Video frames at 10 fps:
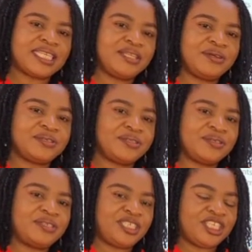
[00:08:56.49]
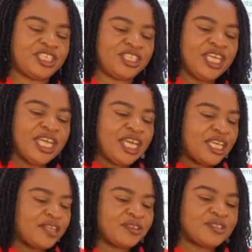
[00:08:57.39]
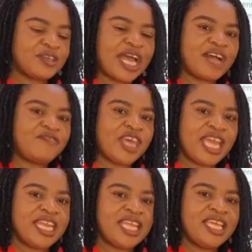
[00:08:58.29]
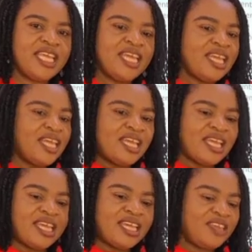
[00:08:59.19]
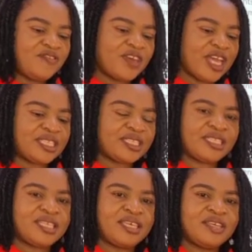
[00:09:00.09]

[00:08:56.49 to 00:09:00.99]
It does not change. It does not have any effect.